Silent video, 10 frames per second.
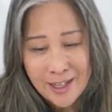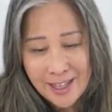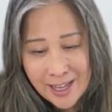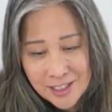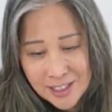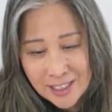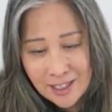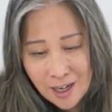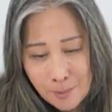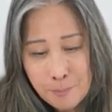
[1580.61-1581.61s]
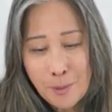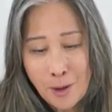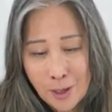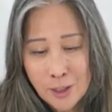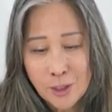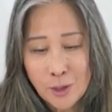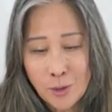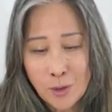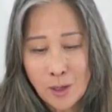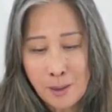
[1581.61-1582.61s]
Catching up on
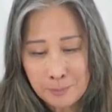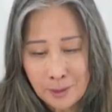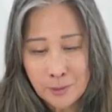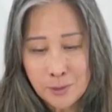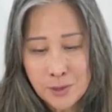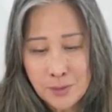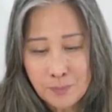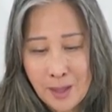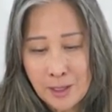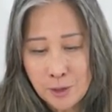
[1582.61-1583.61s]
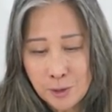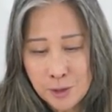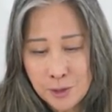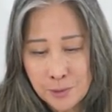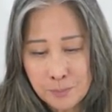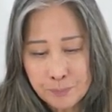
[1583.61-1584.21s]
your uploads and YouTube.